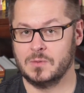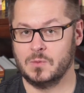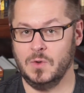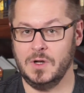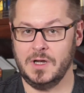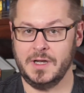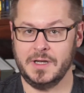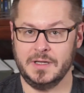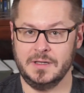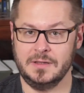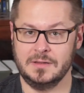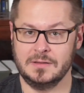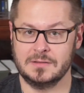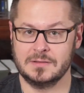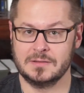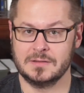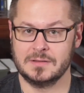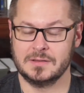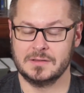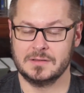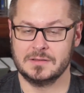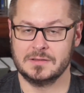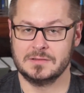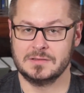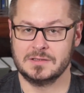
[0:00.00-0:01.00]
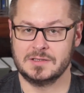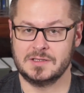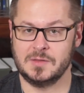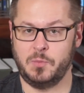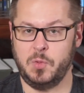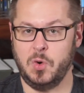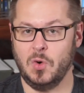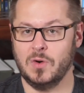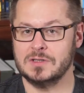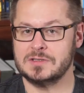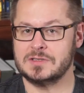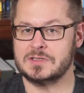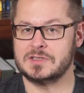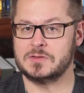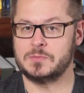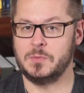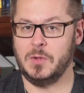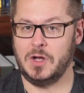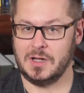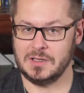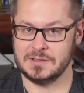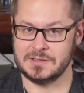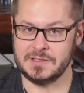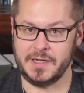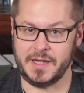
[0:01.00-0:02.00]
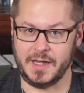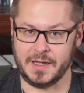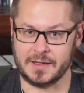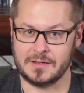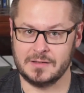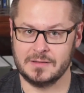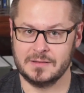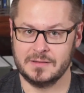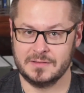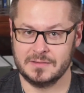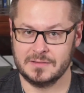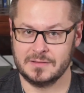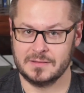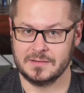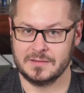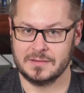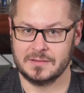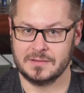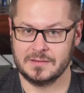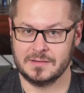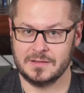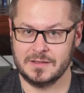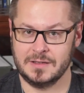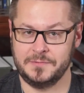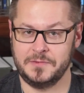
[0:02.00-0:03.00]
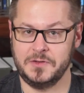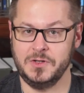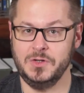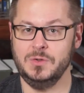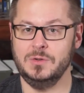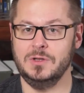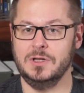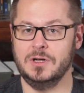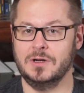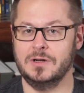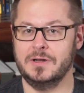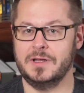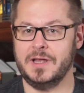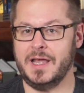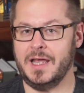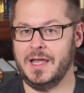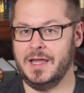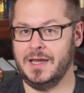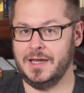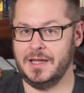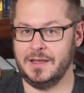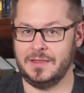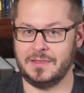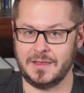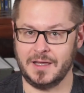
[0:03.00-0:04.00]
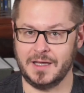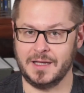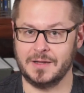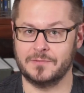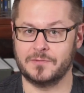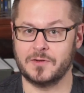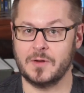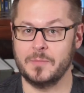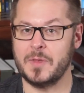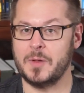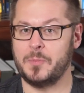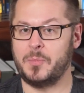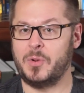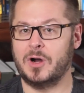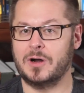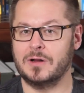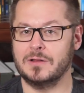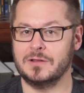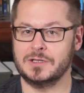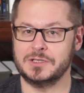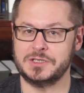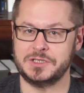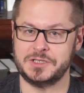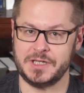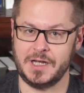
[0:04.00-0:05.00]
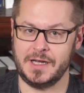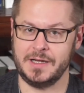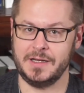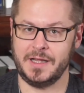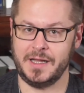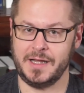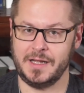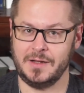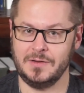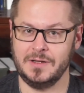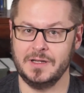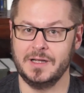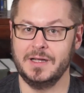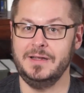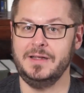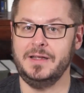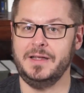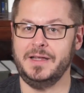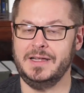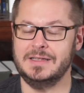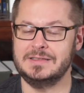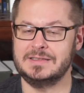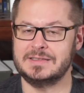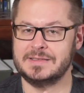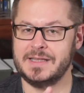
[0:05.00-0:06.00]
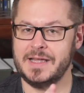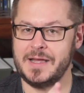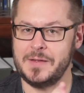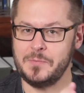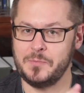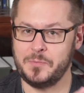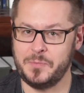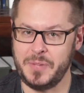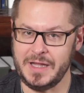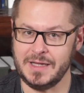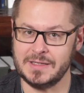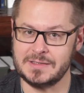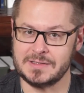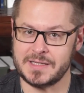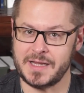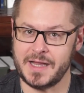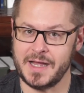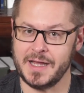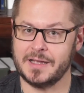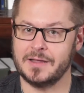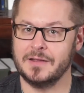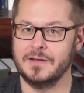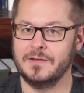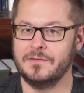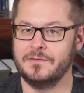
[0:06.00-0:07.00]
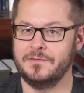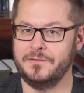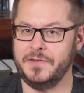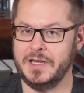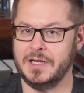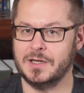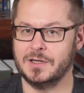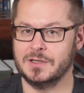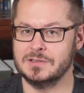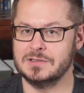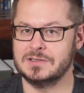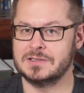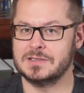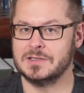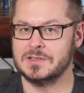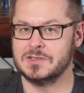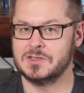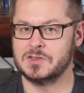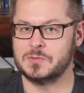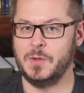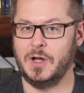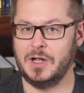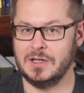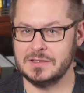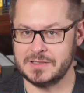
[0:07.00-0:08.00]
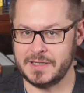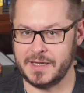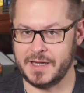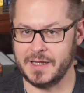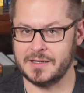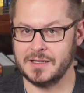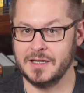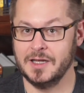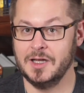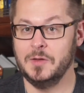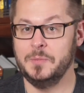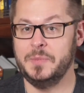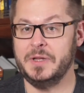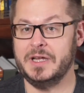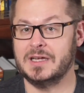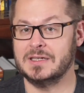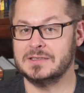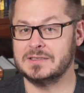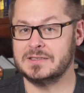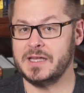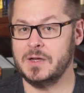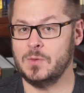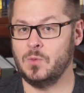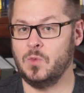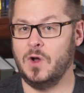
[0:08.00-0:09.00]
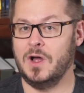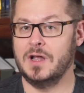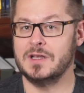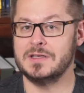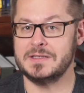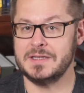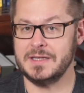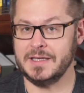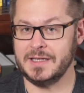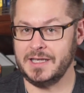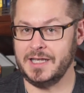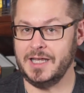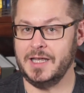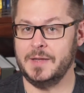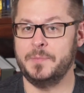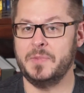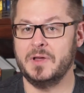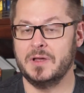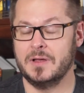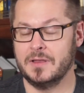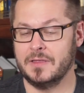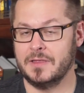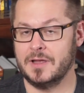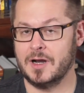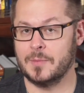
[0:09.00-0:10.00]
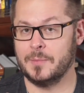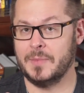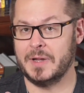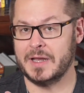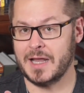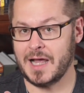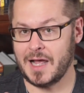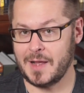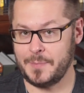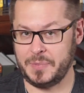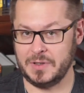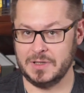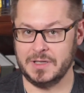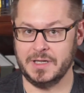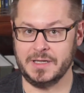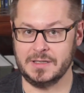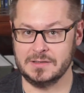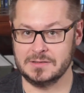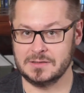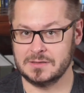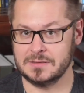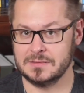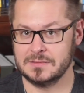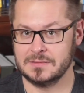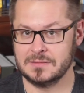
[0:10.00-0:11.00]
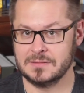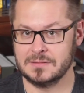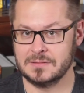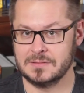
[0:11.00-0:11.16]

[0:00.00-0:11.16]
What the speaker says: One, support small tech. If you learned anything from the Parler shutdown, it's that big tech fears small tech because they want to keep their monopolies.